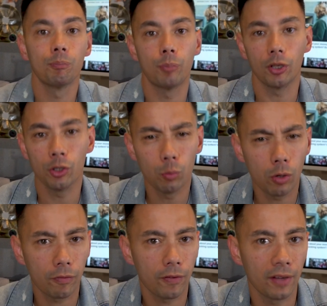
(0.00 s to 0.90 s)
but you
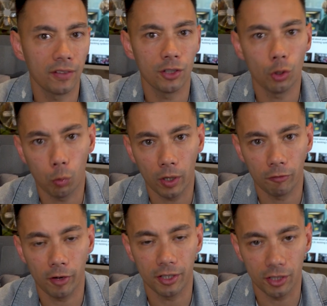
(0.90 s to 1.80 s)
will find that your win
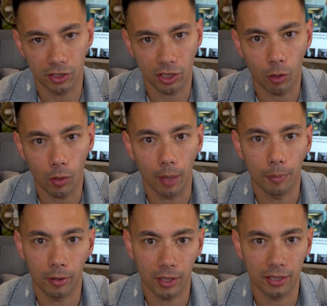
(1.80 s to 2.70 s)
rate does go up.
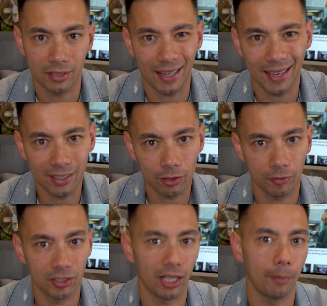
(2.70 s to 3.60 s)
Okay, so that is
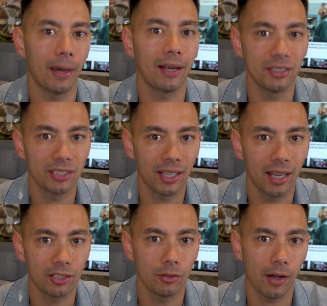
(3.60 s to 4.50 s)
obviously a balancing
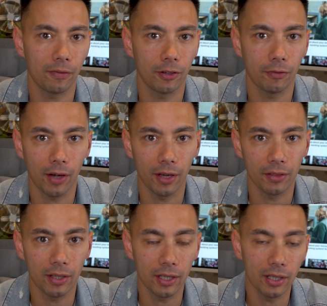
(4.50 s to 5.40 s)
act. You have to find
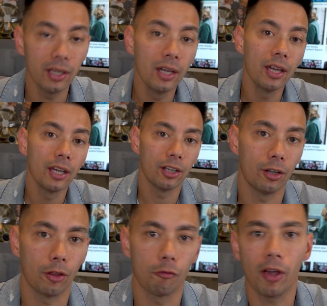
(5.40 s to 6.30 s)
the
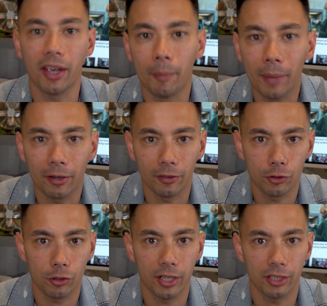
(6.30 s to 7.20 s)
right amount of
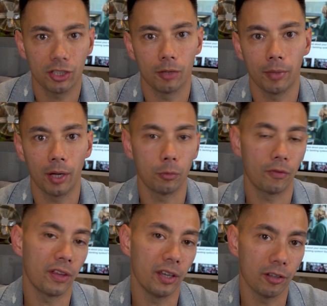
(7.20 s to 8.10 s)
trades combined with
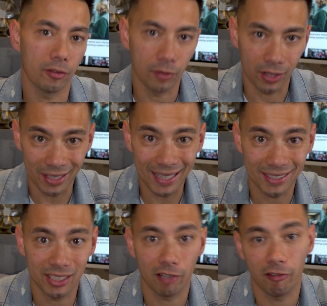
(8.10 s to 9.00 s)
the
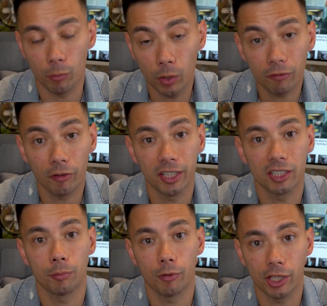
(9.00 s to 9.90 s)
necessary win rate
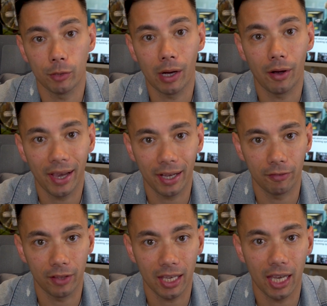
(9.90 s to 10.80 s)
to bring you out ahead of
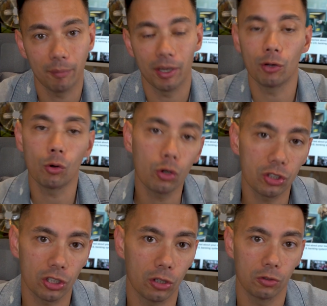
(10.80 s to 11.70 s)
the game, and
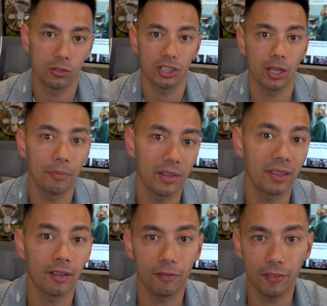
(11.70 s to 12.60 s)
also something
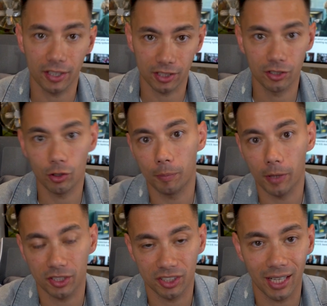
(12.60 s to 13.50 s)
that fits your
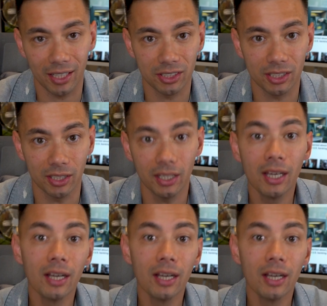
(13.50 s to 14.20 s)
personality.